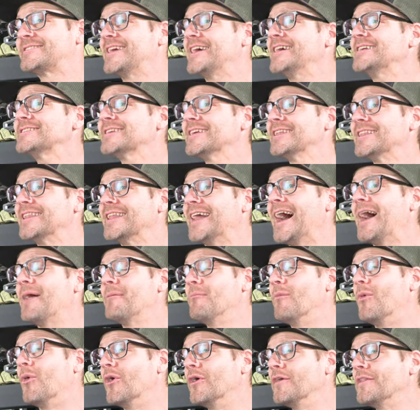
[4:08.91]
It takes a
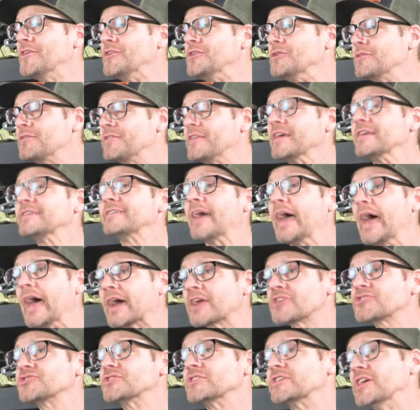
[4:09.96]
lot more than you think to
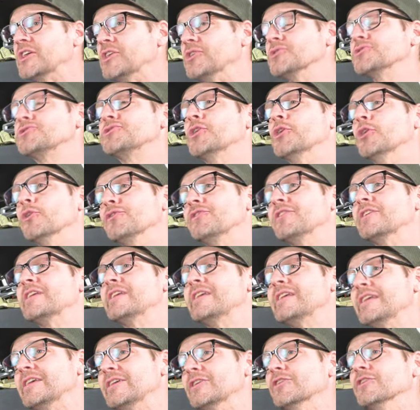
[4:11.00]
actually get your toes and
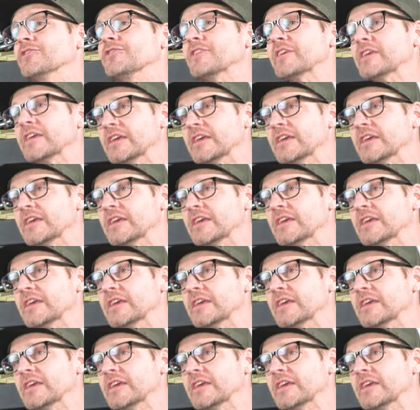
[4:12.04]
heels